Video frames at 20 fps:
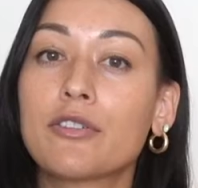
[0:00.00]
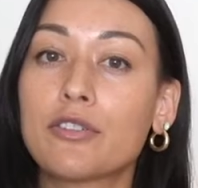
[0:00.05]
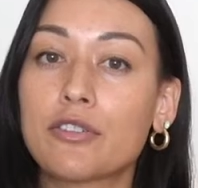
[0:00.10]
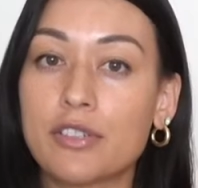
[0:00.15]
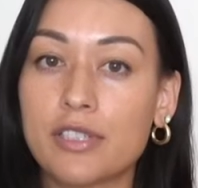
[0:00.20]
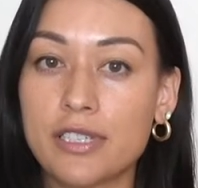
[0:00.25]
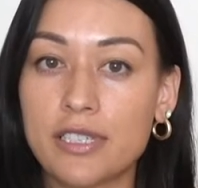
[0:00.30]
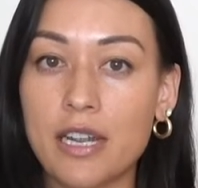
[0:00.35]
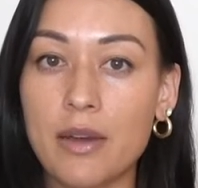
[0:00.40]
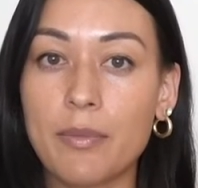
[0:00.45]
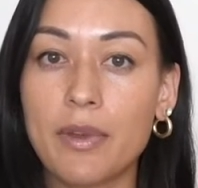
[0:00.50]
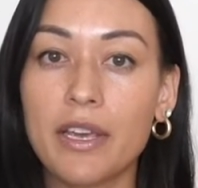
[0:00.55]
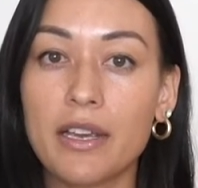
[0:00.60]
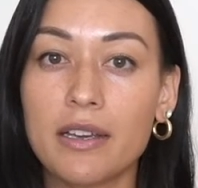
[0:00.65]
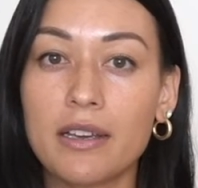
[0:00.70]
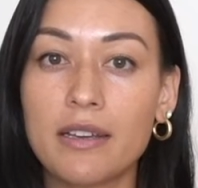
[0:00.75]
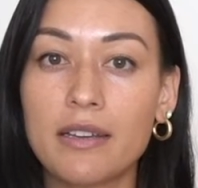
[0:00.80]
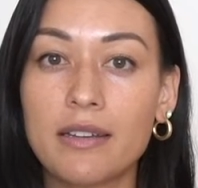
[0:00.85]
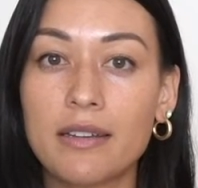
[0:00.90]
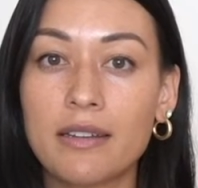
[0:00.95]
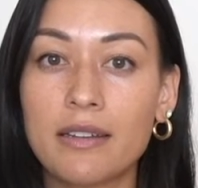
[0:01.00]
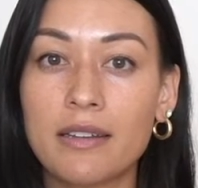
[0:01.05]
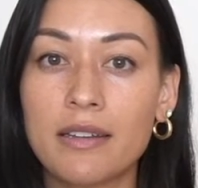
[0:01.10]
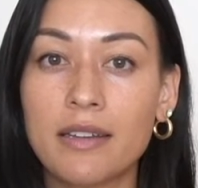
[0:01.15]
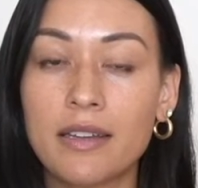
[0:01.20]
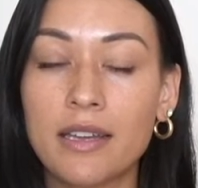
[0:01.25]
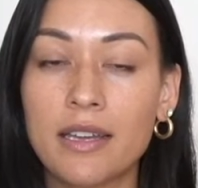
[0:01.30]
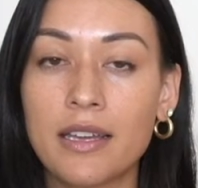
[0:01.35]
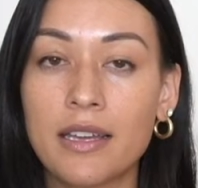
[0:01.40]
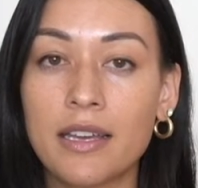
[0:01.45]
your stomach
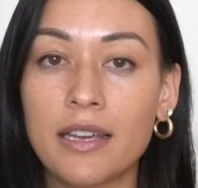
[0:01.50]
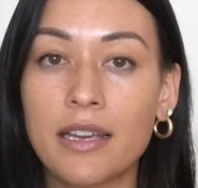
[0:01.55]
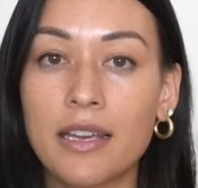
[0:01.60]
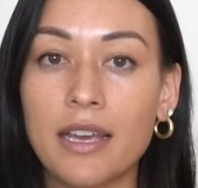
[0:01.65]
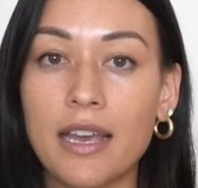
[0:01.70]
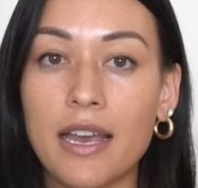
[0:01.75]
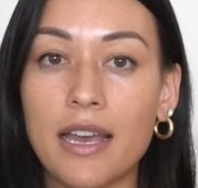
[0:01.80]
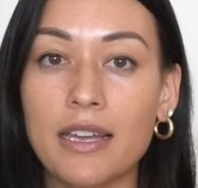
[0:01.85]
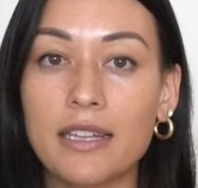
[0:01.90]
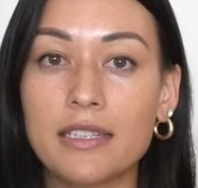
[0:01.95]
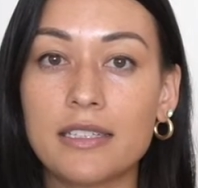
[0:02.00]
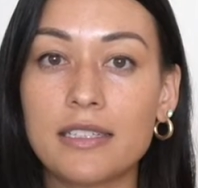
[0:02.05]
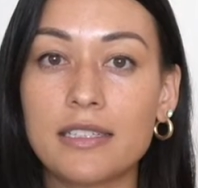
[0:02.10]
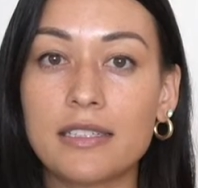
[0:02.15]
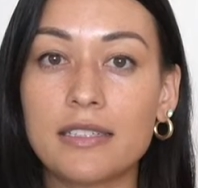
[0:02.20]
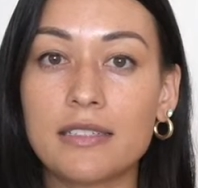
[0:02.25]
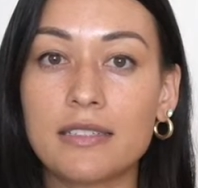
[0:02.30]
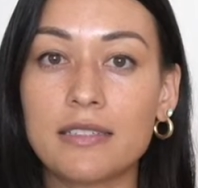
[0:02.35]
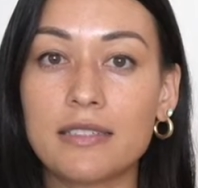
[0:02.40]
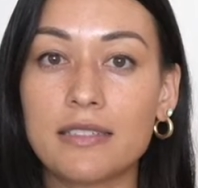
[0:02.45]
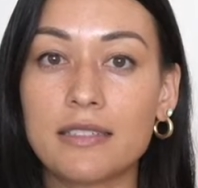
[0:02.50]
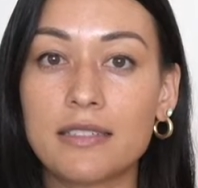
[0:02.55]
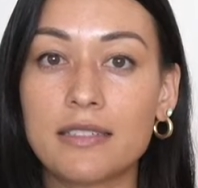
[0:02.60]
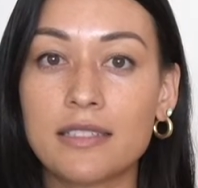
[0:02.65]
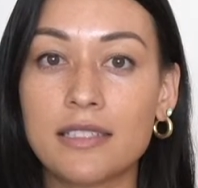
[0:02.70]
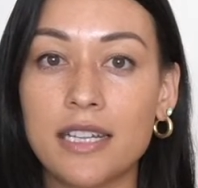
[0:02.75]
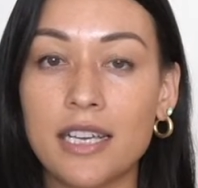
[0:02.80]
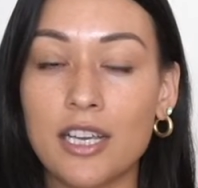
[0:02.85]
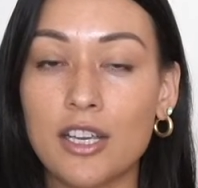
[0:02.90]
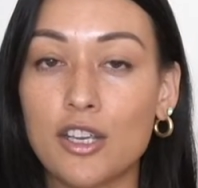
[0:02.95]
and
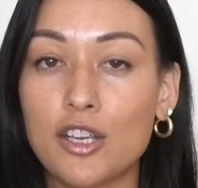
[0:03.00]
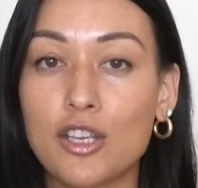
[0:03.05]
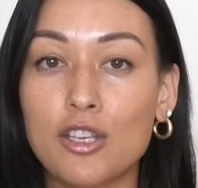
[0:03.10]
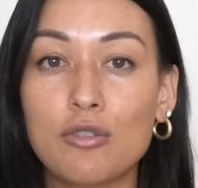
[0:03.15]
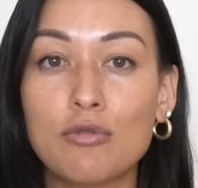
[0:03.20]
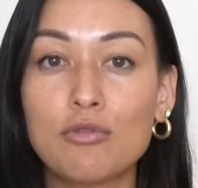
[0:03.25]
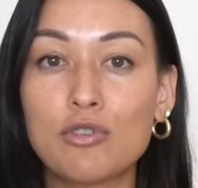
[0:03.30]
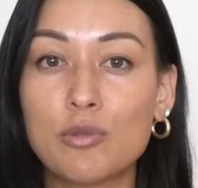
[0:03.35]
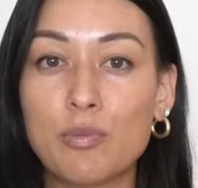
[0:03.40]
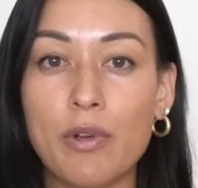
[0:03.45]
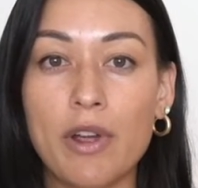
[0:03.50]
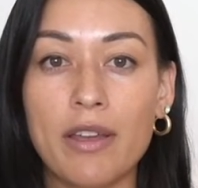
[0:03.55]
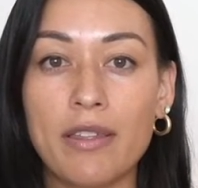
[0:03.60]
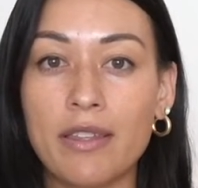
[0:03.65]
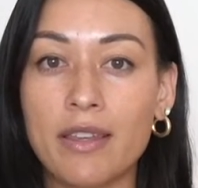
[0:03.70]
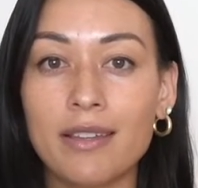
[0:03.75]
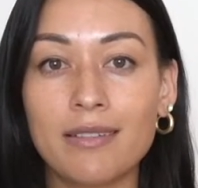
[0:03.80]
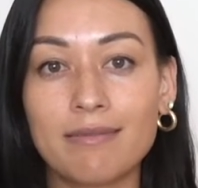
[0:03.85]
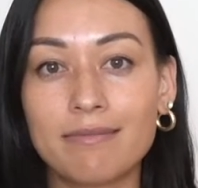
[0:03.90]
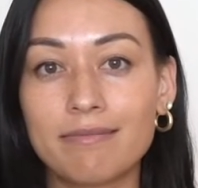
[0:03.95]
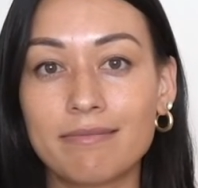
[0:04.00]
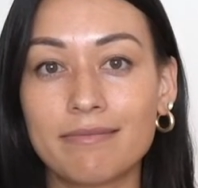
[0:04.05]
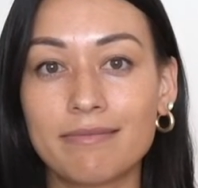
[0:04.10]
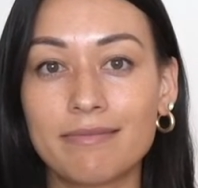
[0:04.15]
take a huge breath in.